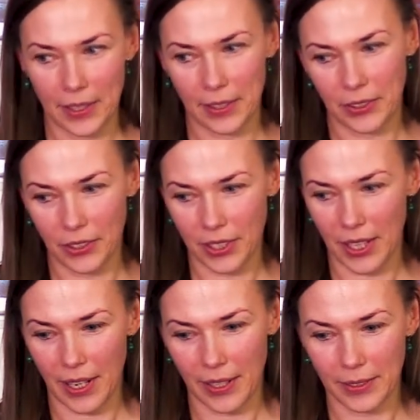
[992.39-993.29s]
how to
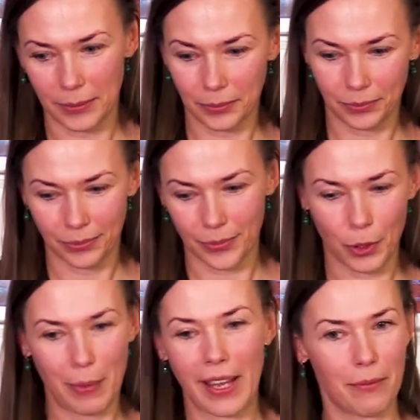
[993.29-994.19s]
say,
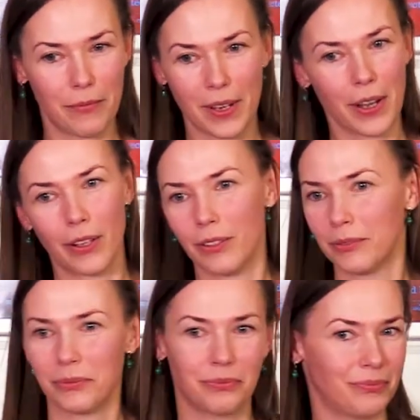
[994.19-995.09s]
to make him feel
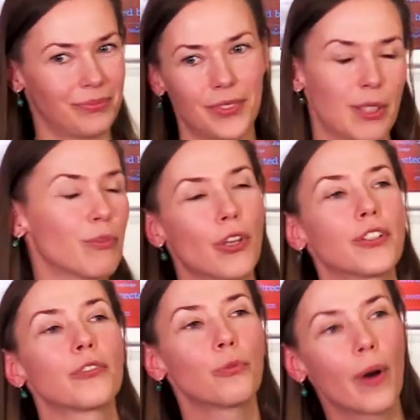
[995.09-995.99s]
some
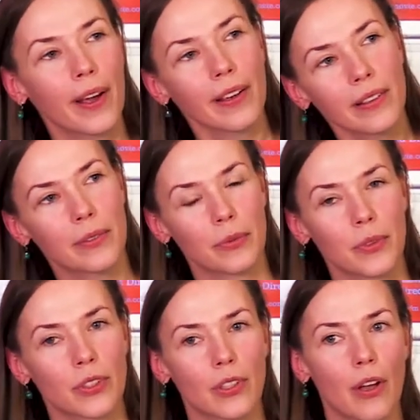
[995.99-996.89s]
certain way.
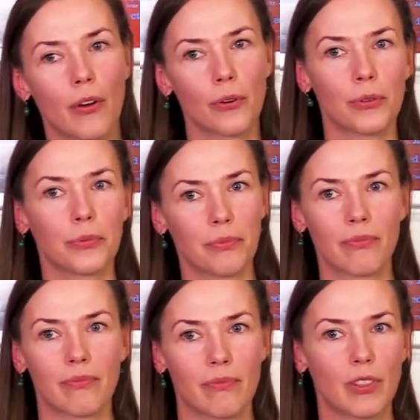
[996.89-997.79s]
So
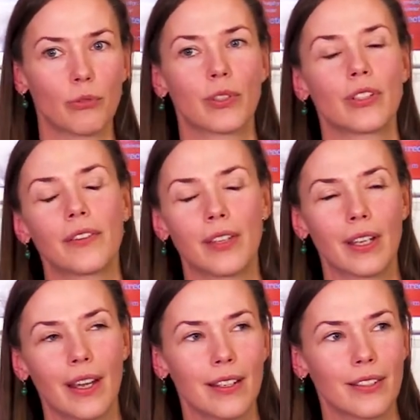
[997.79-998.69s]
this was not the
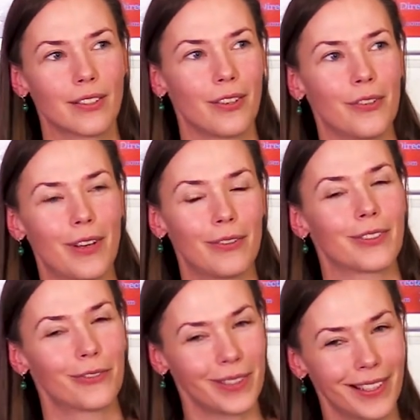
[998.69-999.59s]
case, so I
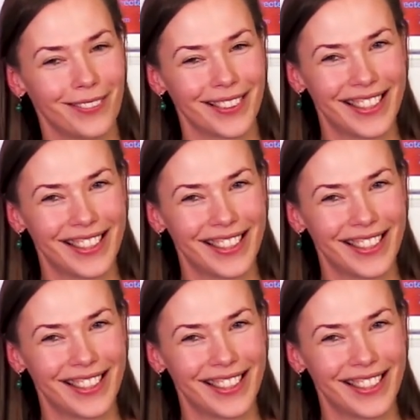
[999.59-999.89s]
was really